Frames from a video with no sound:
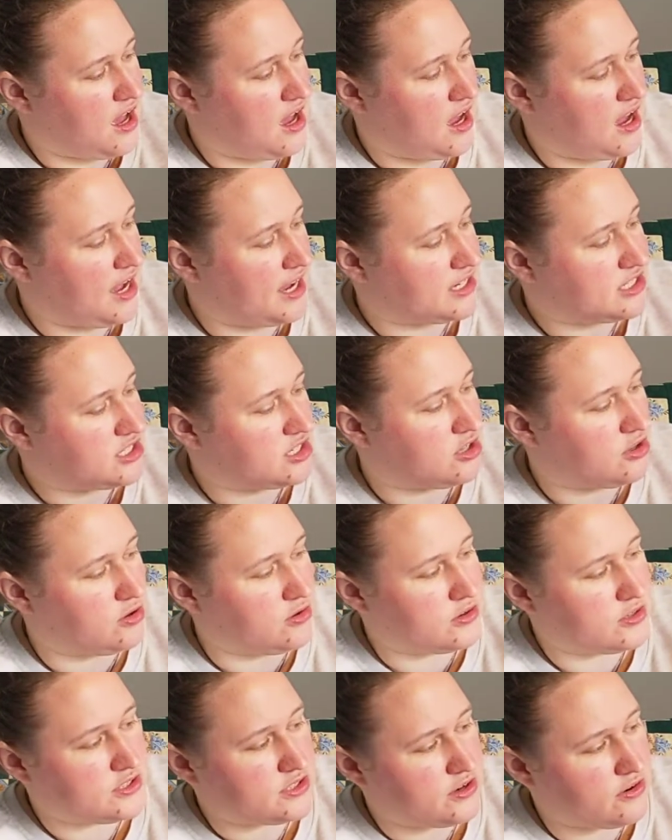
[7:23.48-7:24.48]
Hush
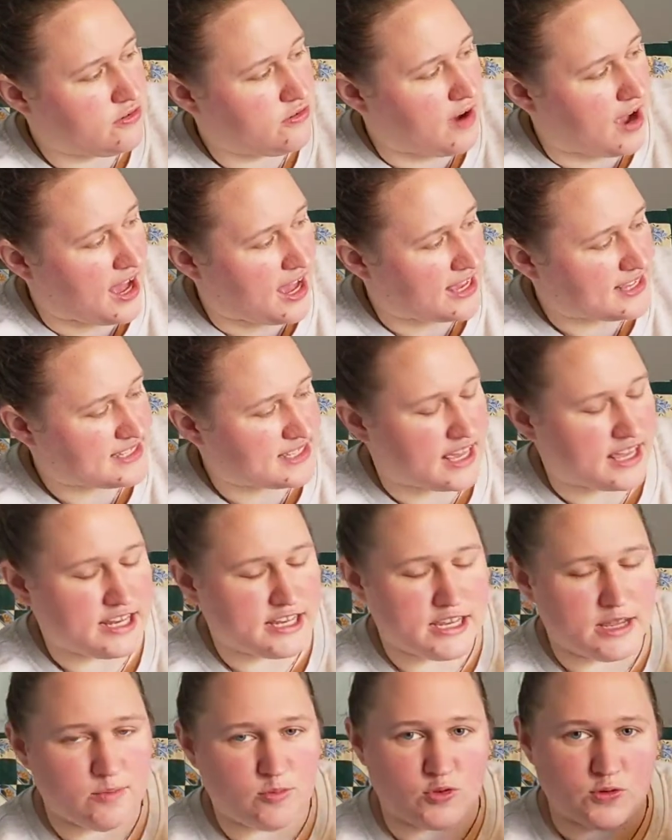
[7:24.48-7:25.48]
closed her eyes
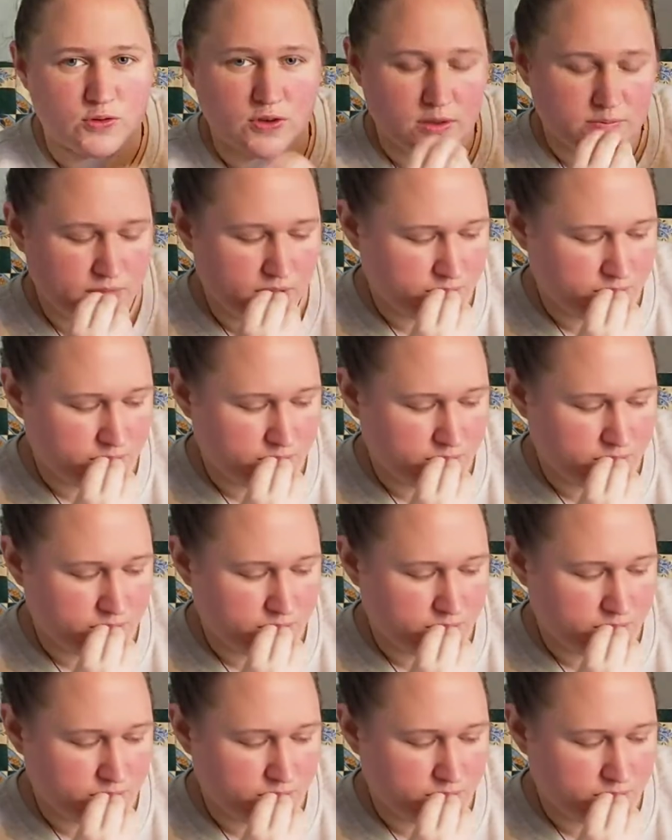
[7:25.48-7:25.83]
and nibbled.